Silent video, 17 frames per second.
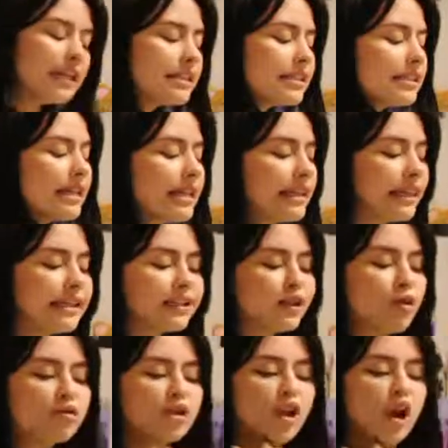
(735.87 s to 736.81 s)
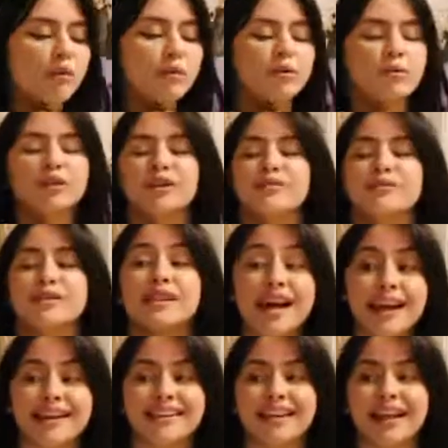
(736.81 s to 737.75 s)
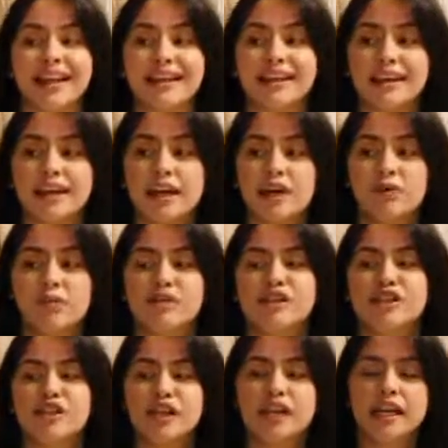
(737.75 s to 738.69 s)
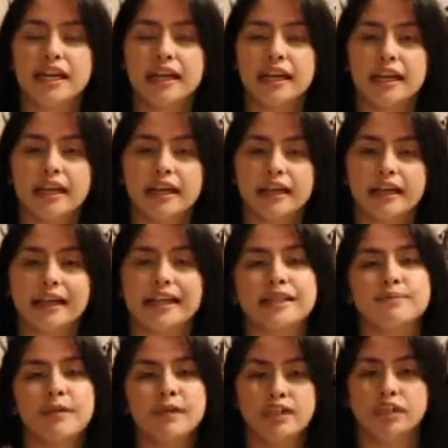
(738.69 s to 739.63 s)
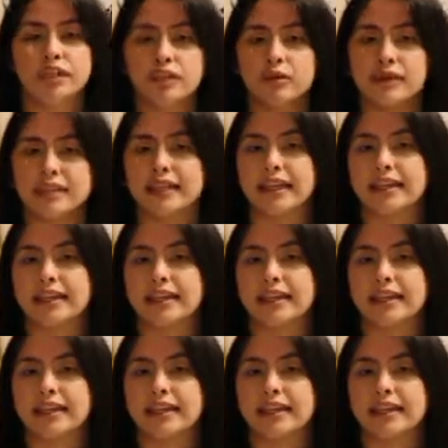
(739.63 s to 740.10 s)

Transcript: See, this goes along with what you said, like, we shouldn't, like, especially U.S.